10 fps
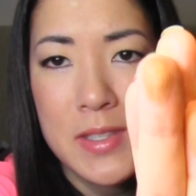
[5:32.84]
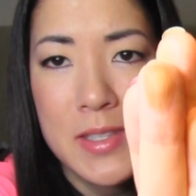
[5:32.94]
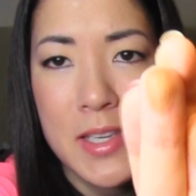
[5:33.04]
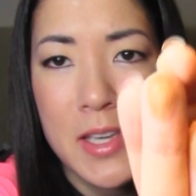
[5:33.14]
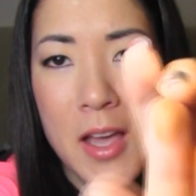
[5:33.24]
can
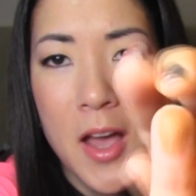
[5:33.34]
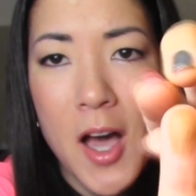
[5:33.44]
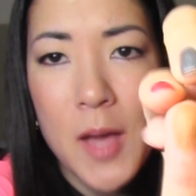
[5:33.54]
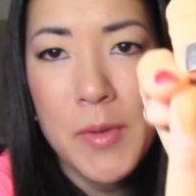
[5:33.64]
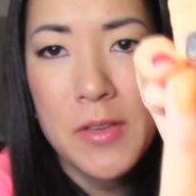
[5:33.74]
see
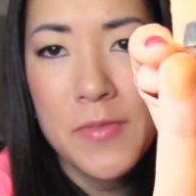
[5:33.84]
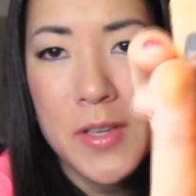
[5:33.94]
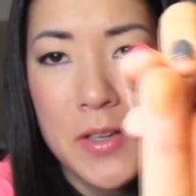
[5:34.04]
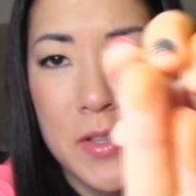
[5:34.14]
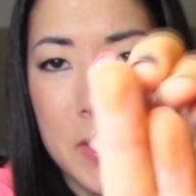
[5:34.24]
on my
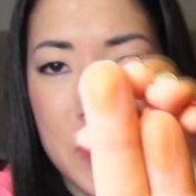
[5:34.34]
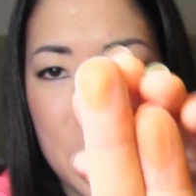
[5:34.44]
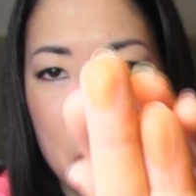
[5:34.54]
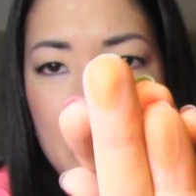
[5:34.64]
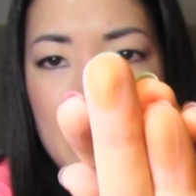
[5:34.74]
finger these
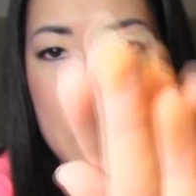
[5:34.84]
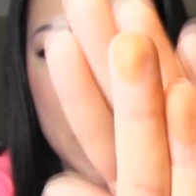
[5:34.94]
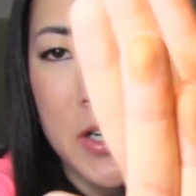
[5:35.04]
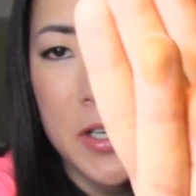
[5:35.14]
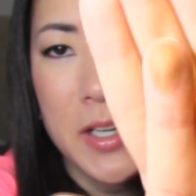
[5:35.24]
2 are pretty
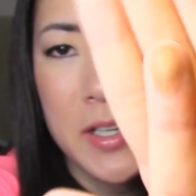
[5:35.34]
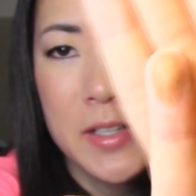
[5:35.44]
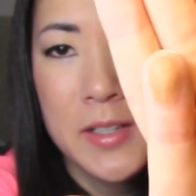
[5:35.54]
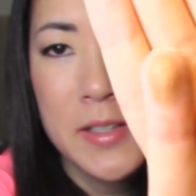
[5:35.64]
dark.